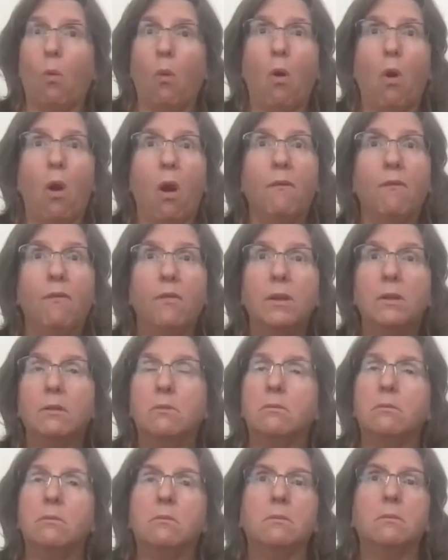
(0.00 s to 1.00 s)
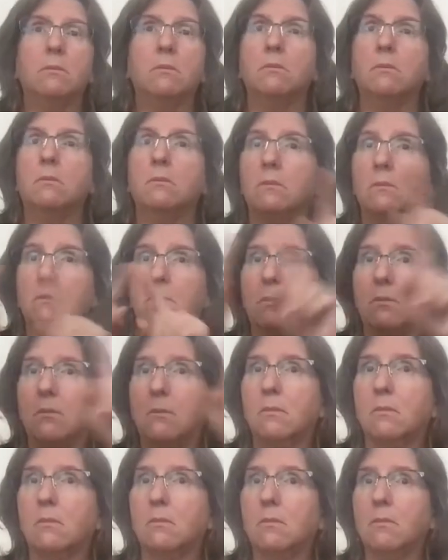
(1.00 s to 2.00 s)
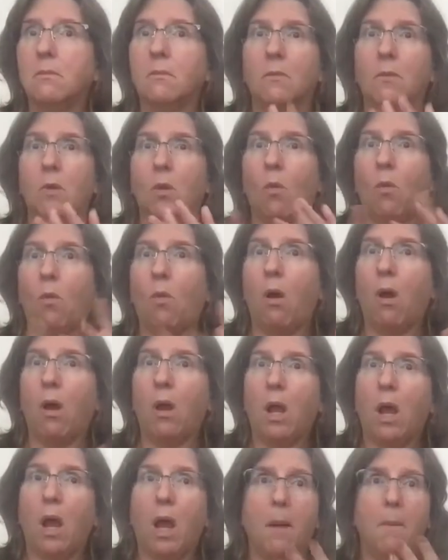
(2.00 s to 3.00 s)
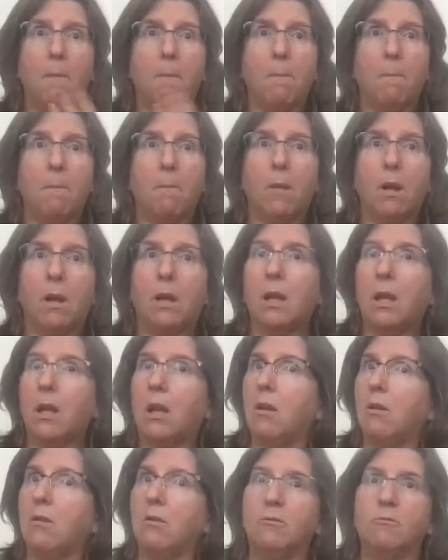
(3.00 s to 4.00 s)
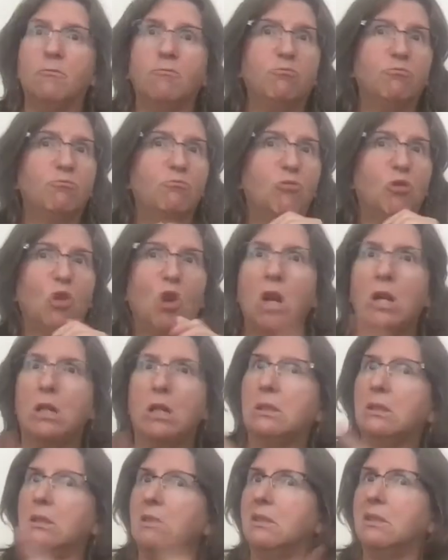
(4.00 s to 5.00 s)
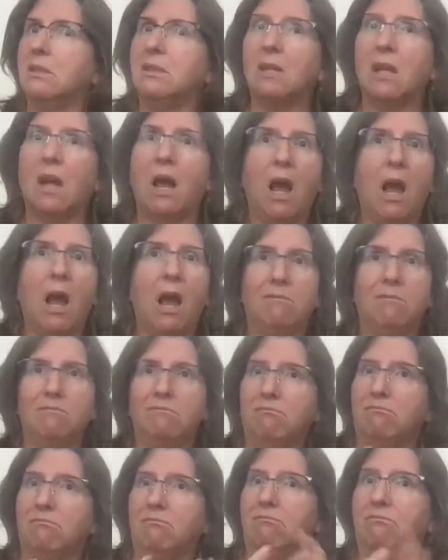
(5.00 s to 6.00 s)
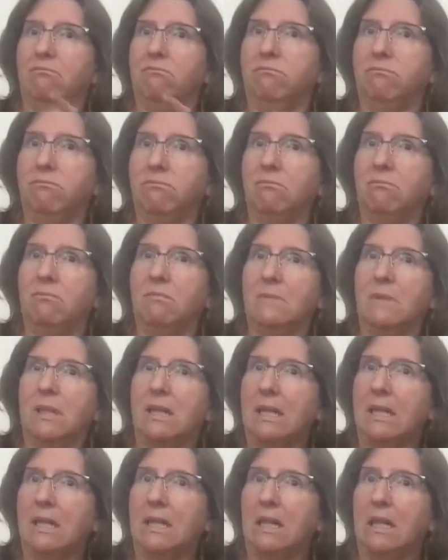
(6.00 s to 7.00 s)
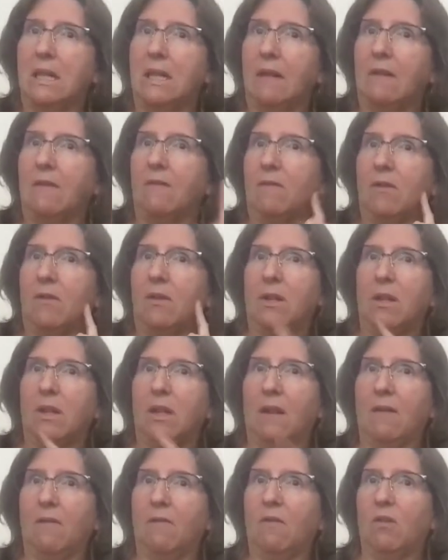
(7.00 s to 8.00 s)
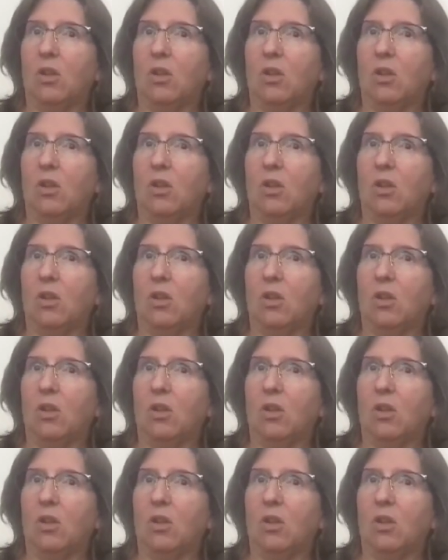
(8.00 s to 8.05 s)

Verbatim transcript: Online materials available to other learners are often not designed nor accessible for deaf learners.